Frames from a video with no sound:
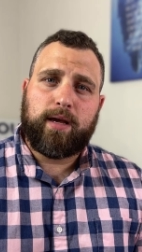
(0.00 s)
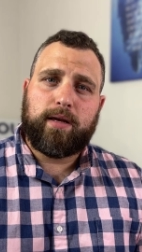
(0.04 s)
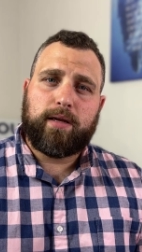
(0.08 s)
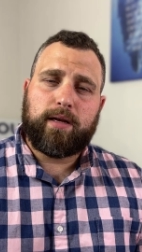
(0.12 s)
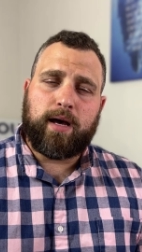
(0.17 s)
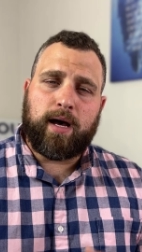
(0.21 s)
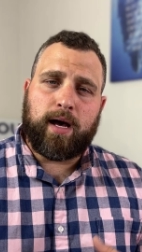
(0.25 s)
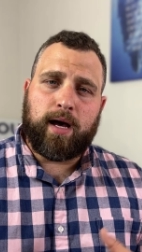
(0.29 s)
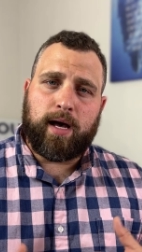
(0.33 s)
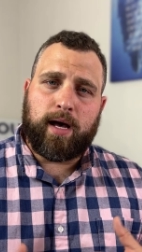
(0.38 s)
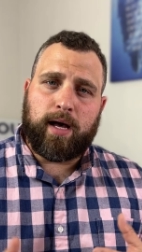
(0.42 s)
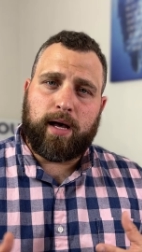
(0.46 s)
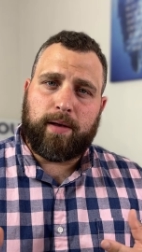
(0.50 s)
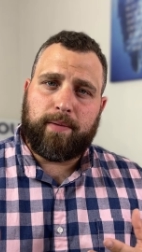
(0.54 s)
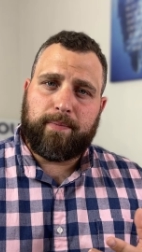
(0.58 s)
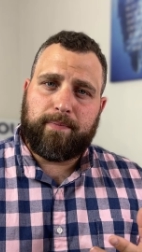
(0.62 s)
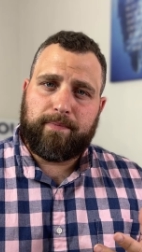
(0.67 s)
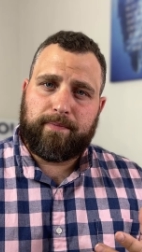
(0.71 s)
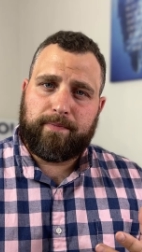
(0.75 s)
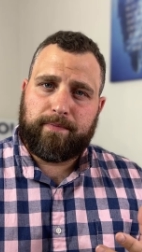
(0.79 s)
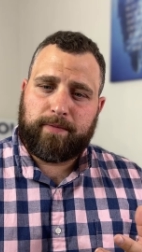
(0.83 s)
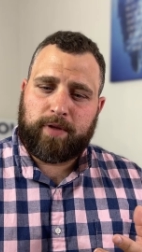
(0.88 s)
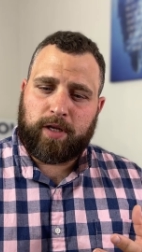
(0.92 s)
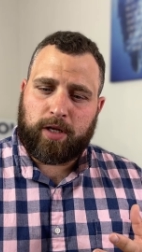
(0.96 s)
uh,
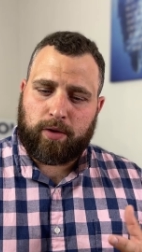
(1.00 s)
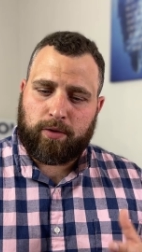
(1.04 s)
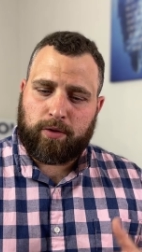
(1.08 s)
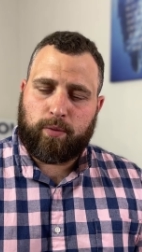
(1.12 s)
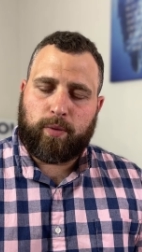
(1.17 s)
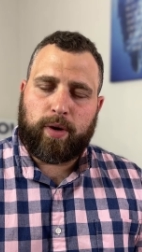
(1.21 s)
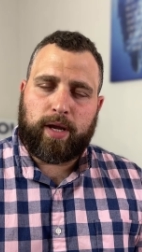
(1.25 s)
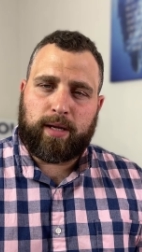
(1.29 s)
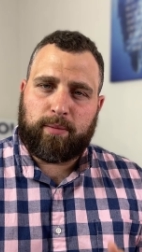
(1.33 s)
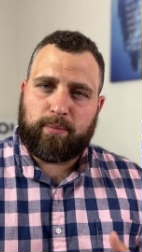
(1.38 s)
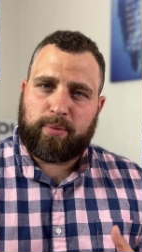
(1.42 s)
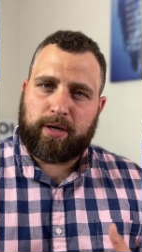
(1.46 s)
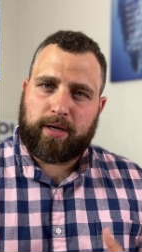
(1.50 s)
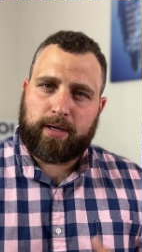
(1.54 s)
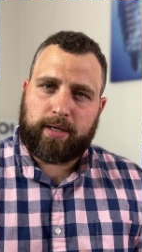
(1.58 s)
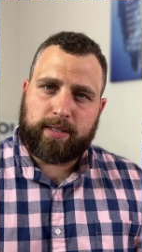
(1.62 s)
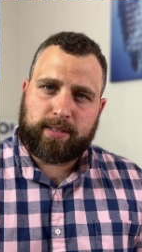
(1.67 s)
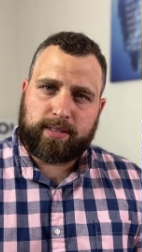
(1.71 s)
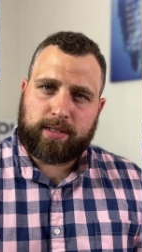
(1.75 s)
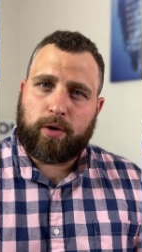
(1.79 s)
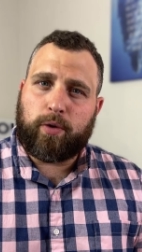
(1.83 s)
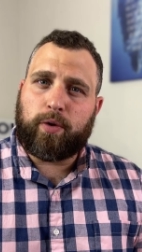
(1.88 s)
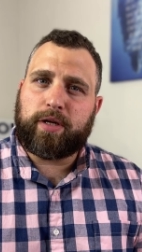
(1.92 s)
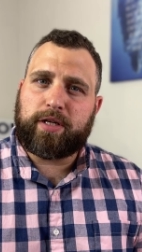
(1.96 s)
you know the waiting period is
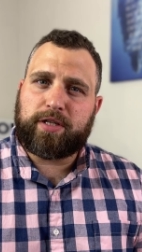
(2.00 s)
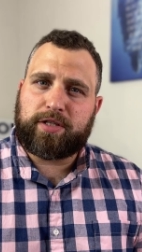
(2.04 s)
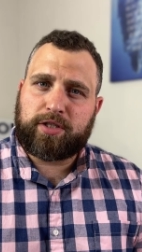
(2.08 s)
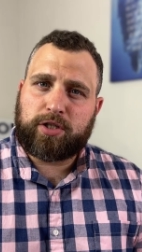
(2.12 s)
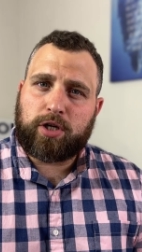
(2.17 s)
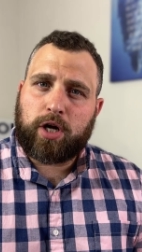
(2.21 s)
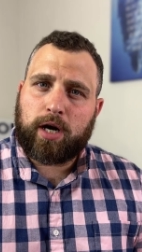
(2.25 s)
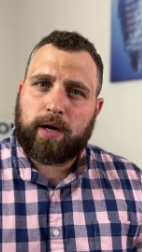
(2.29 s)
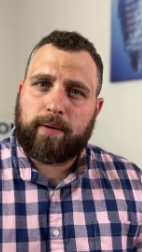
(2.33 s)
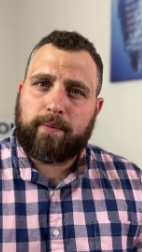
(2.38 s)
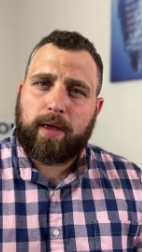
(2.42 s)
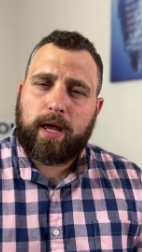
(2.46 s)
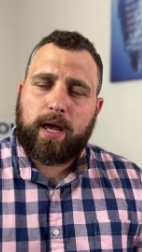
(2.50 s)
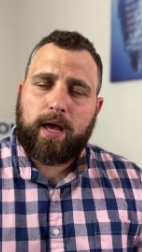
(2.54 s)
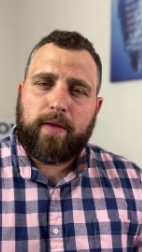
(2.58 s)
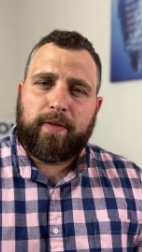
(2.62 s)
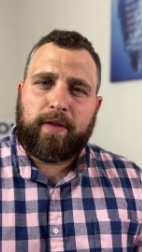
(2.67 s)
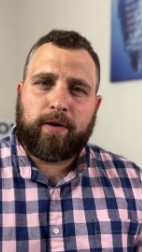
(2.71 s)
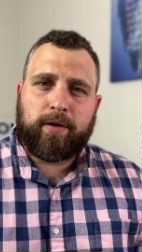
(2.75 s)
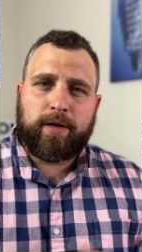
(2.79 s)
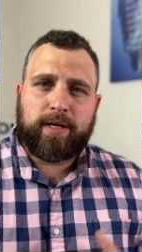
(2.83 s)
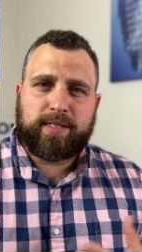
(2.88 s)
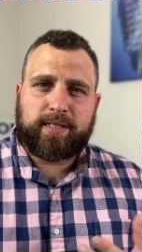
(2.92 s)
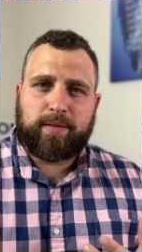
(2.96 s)
going to start
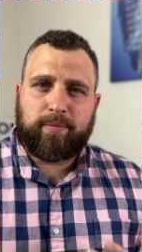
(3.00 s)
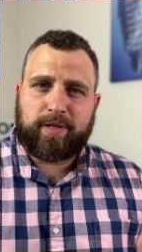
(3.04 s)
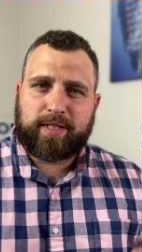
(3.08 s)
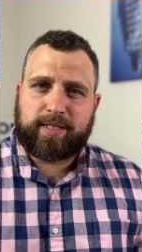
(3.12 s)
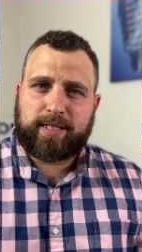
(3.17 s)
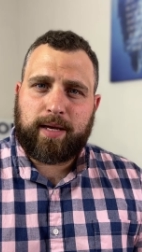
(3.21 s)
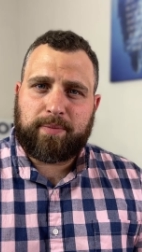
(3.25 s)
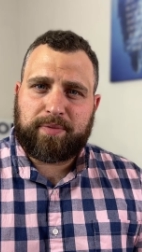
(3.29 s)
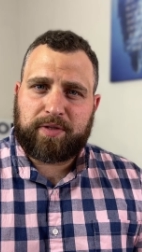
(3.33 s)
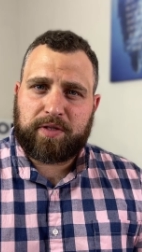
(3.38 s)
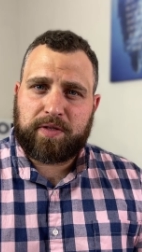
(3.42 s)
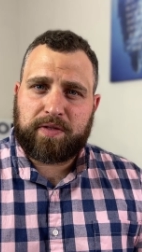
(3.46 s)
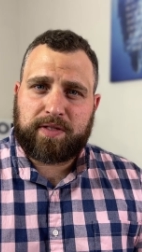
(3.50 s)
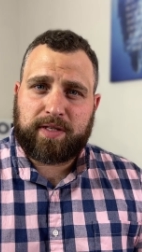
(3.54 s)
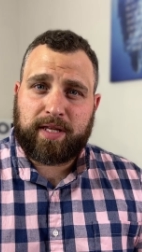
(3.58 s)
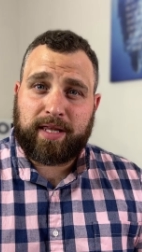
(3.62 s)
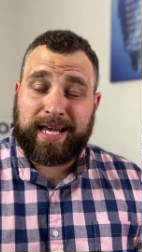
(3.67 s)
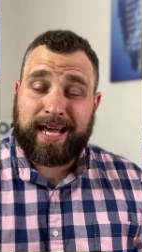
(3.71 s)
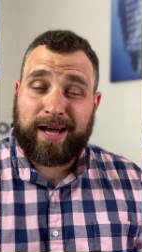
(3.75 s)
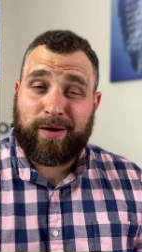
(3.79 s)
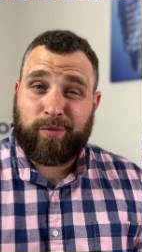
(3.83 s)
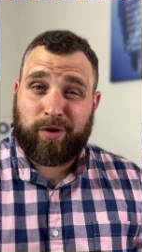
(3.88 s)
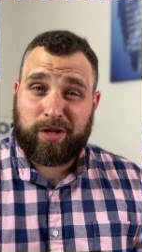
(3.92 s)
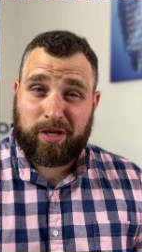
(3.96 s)
there is some exceptions to
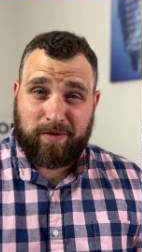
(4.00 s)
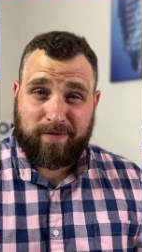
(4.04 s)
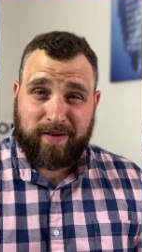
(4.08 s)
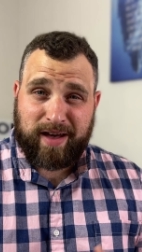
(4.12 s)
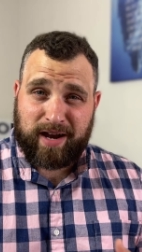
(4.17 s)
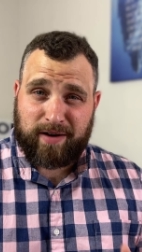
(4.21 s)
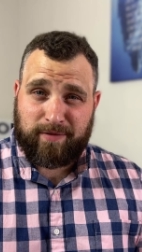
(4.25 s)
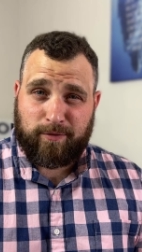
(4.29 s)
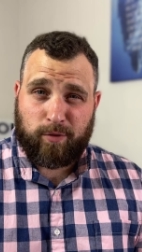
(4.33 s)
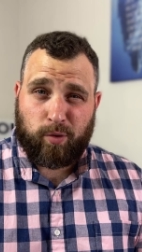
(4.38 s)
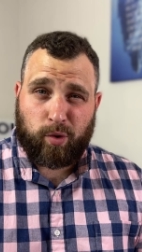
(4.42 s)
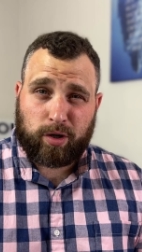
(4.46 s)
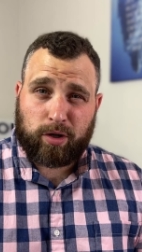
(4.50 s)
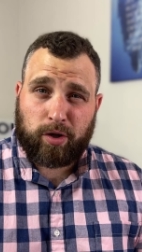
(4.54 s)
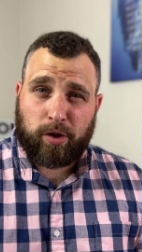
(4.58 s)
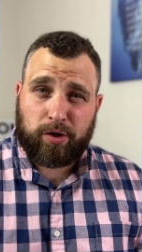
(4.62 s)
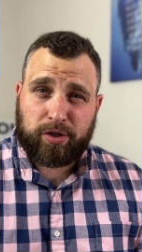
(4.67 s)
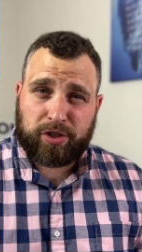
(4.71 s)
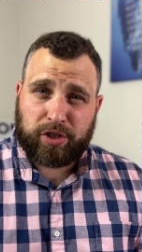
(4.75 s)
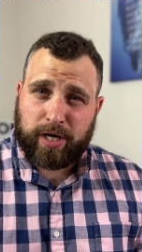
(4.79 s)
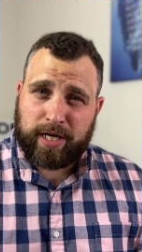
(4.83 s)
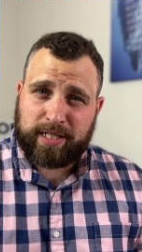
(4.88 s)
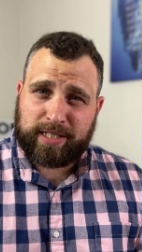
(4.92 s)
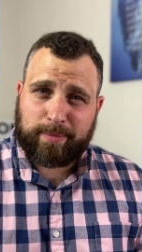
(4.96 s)
that when you've had a
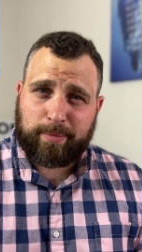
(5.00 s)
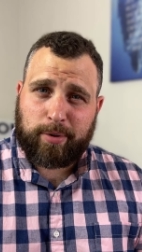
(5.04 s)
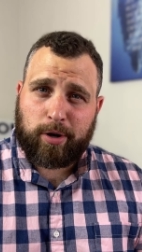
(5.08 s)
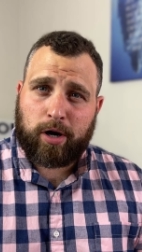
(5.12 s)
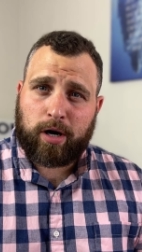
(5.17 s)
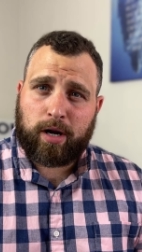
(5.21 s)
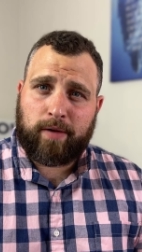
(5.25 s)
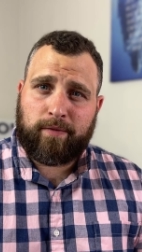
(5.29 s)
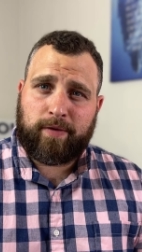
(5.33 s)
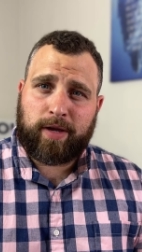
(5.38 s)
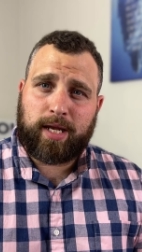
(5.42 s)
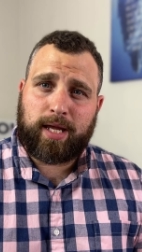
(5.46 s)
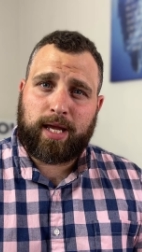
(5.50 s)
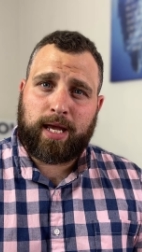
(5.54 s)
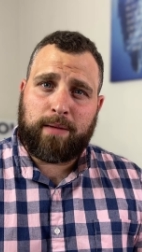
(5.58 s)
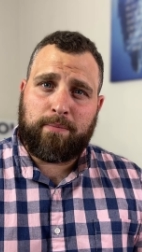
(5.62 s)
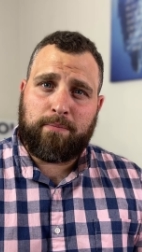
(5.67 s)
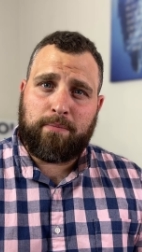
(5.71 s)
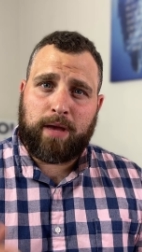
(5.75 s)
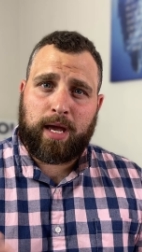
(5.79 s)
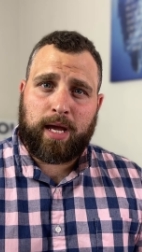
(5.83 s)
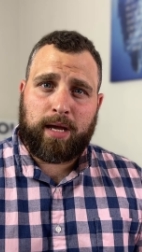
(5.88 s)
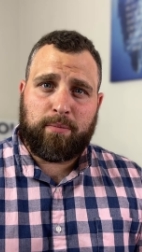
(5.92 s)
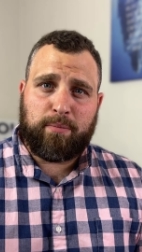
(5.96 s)
foreclosure as a part of it it
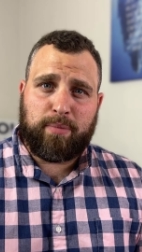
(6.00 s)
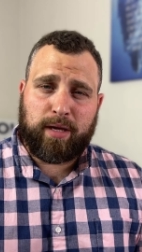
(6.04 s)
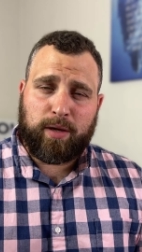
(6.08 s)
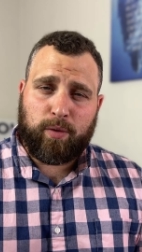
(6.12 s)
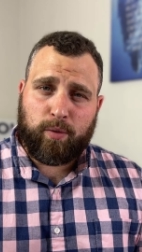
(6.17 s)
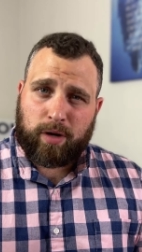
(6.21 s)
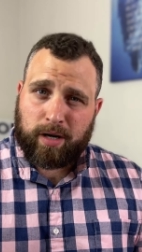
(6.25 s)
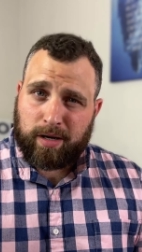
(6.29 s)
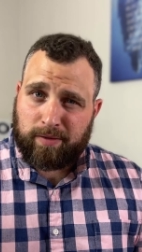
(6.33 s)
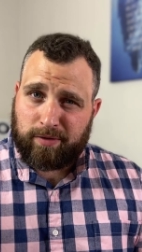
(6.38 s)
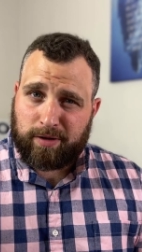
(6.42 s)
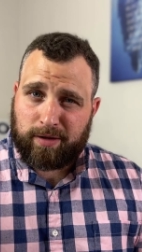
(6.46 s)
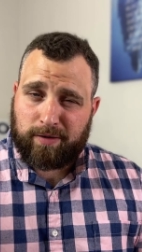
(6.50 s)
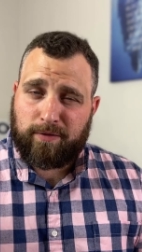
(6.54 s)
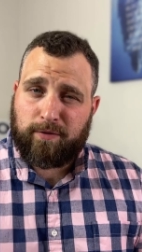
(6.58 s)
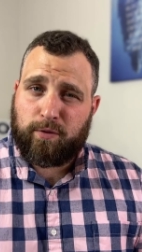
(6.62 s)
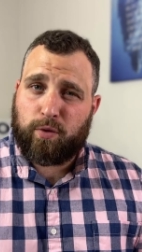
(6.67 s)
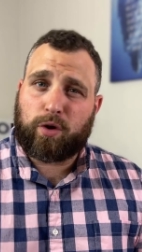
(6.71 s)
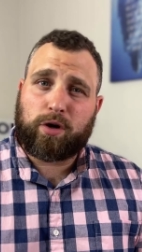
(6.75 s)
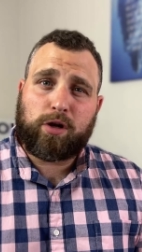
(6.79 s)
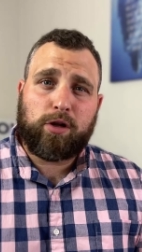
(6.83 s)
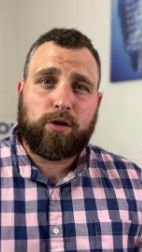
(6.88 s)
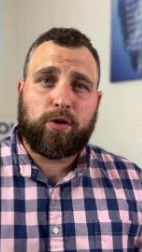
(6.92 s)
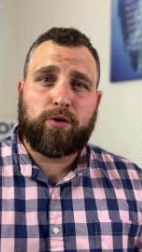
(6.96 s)
may be whenever the
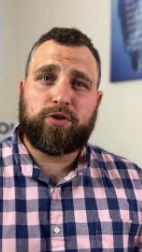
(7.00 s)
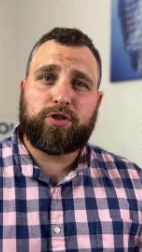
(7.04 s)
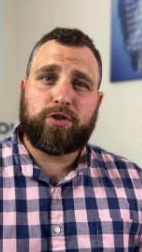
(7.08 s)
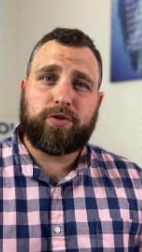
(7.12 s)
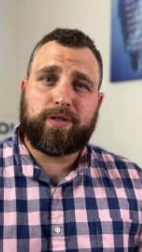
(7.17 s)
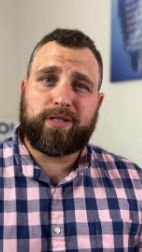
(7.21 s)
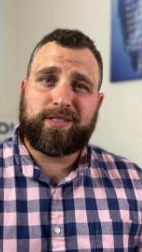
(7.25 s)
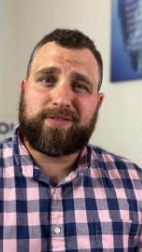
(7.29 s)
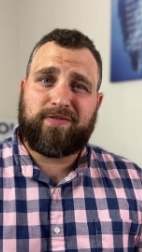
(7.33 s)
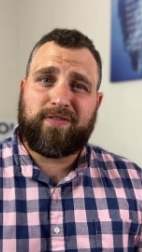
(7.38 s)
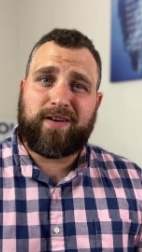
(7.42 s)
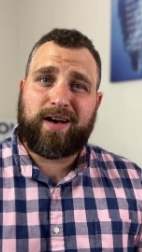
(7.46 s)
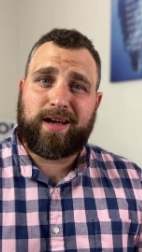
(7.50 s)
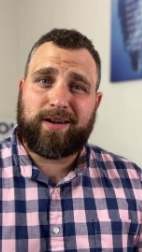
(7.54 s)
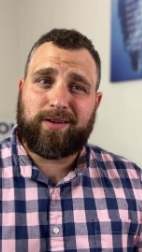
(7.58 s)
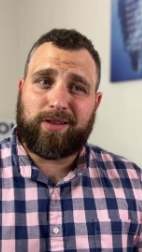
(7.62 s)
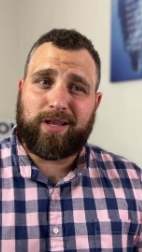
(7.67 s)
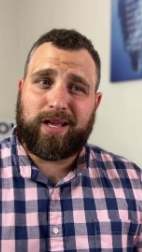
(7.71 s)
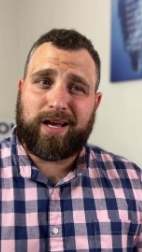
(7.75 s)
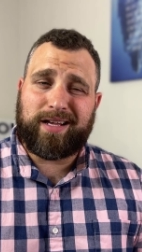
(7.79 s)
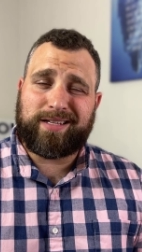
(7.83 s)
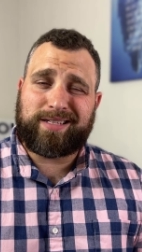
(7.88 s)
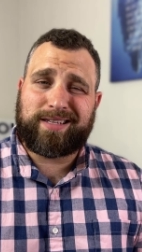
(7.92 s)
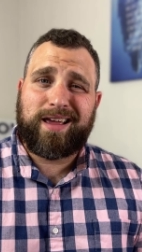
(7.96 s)
foreclosure is
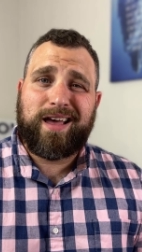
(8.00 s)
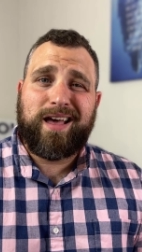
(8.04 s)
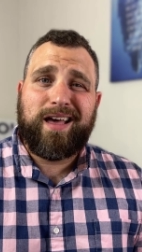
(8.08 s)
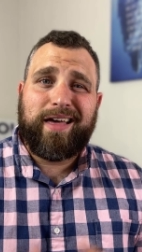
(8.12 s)
finalized